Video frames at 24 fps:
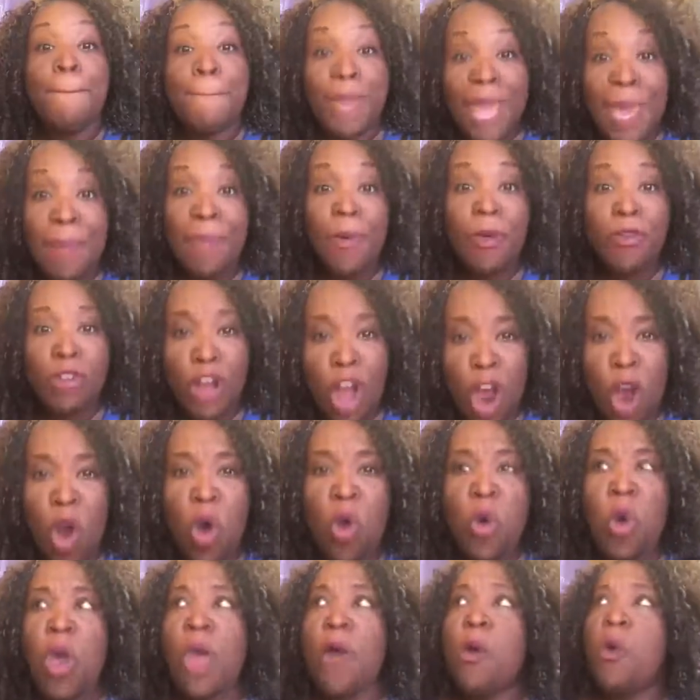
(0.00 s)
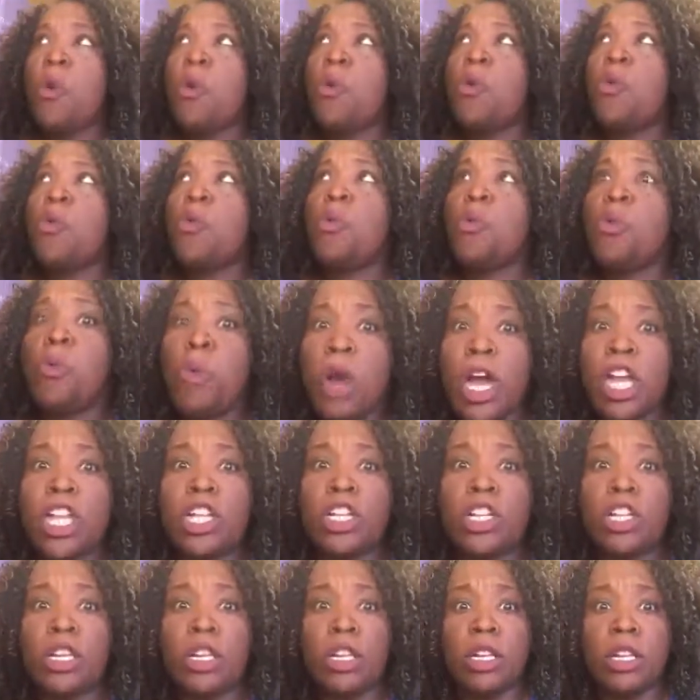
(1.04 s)
People know
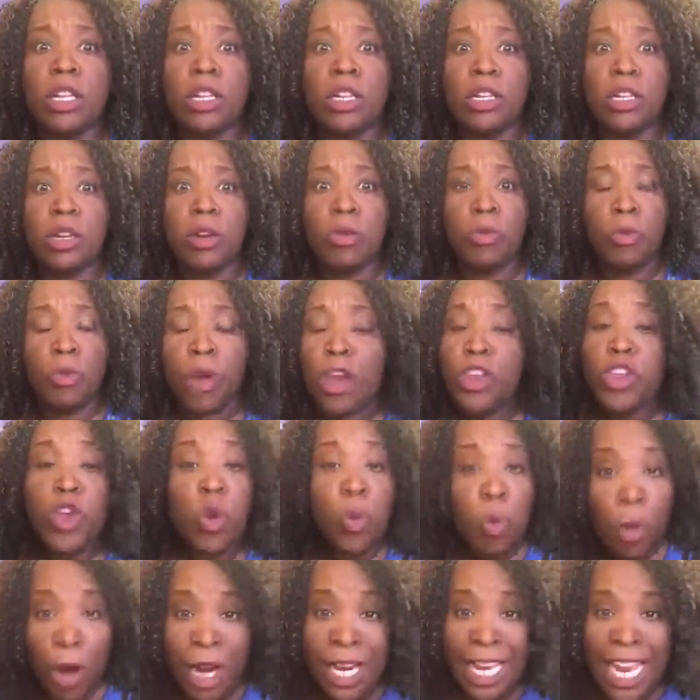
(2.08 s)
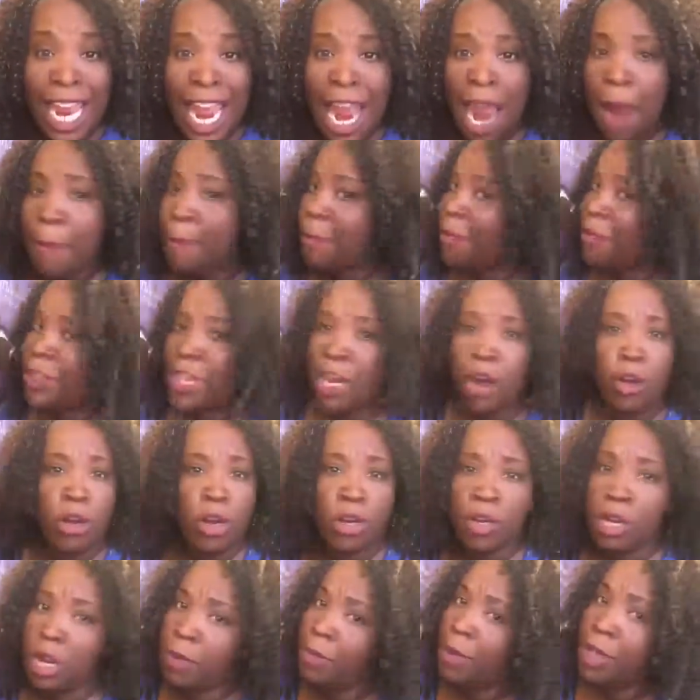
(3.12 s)
where you work at, but they don't
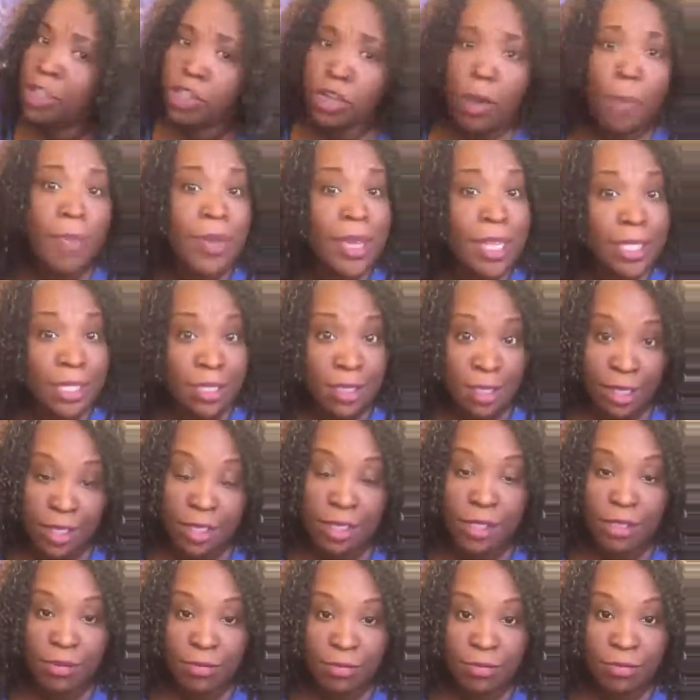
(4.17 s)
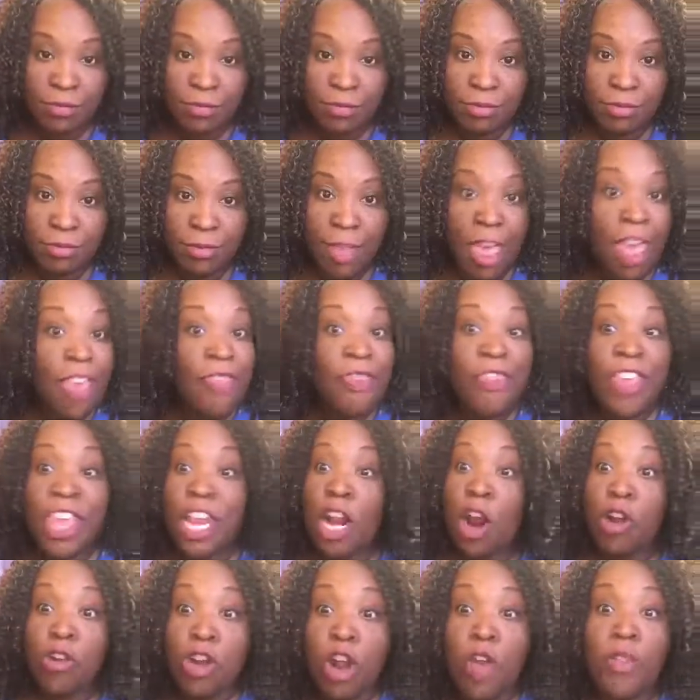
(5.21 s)
know nothing about your business. They
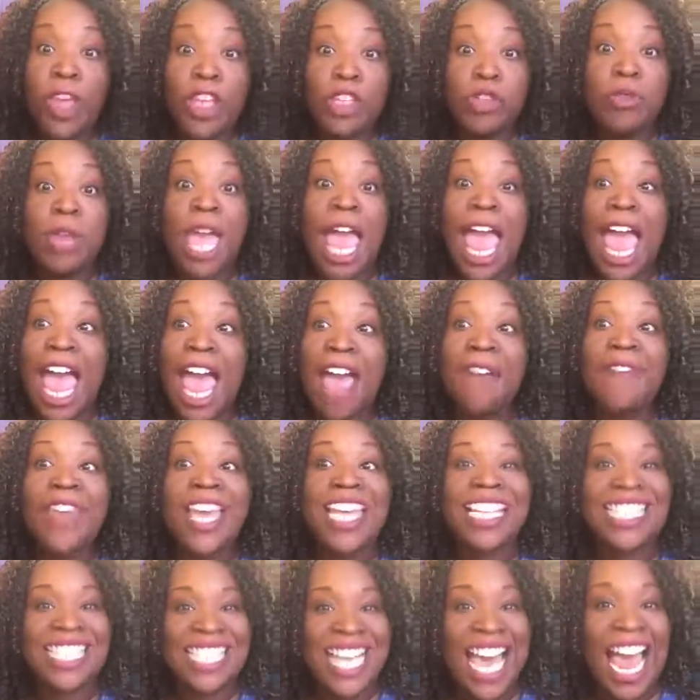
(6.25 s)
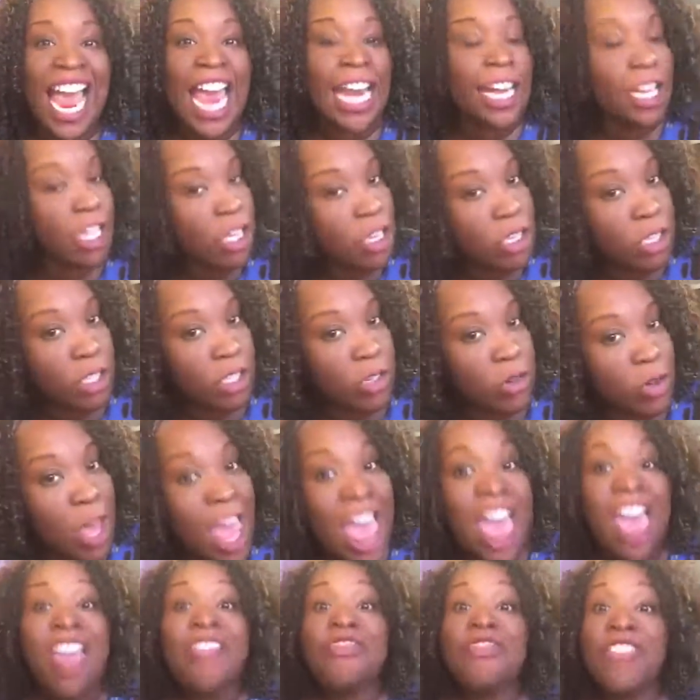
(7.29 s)
don't know that you have a side hustle.
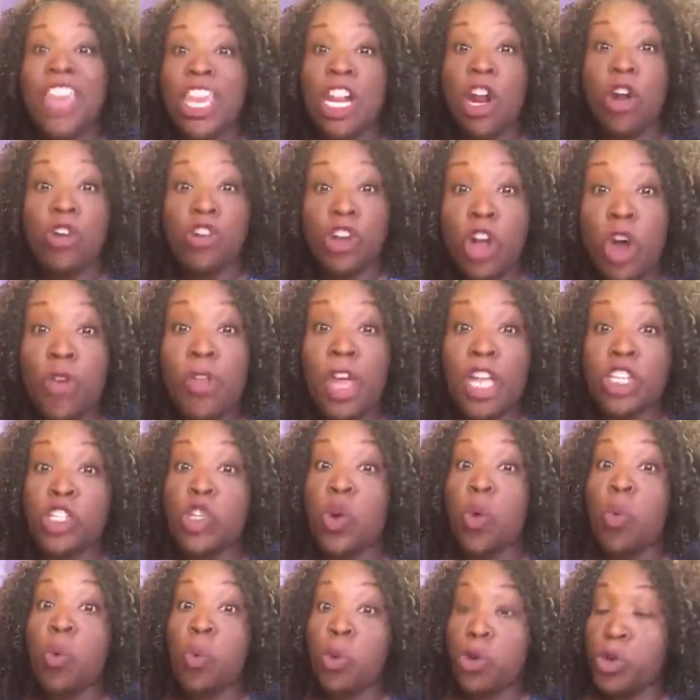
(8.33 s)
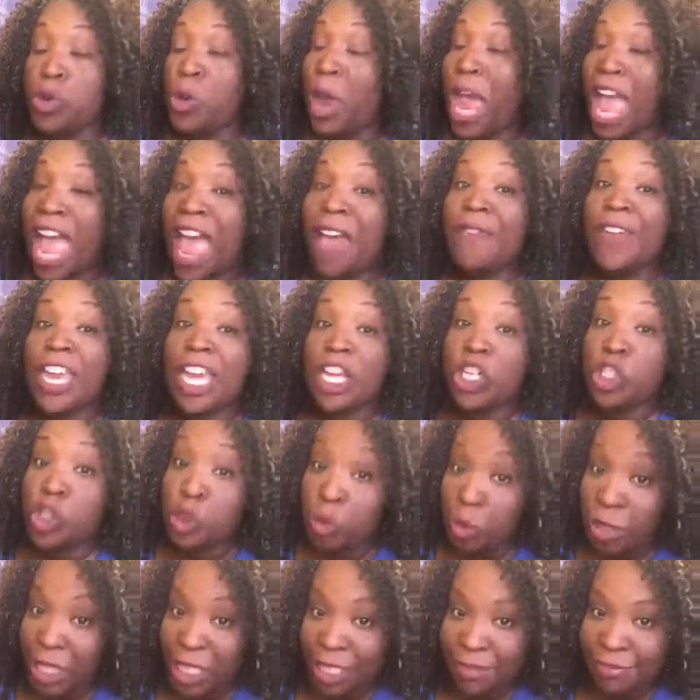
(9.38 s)
They don't know that you have a
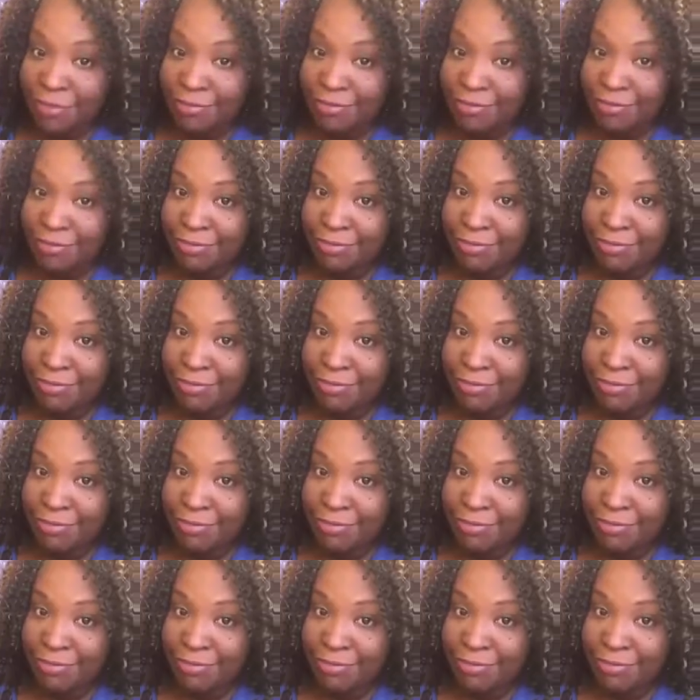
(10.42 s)
dream,